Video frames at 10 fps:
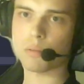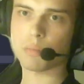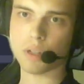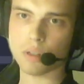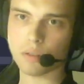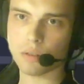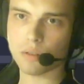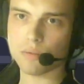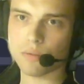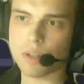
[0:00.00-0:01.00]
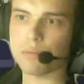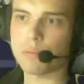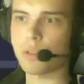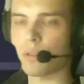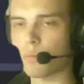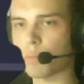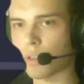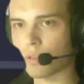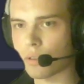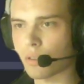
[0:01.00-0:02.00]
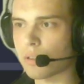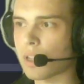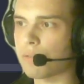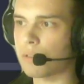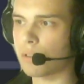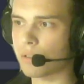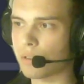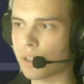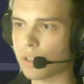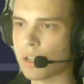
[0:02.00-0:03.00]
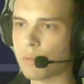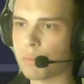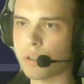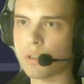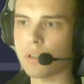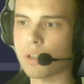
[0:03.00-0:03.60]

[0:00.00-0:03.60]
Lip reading: pass, 5 minutes pass, and nothing's like happening.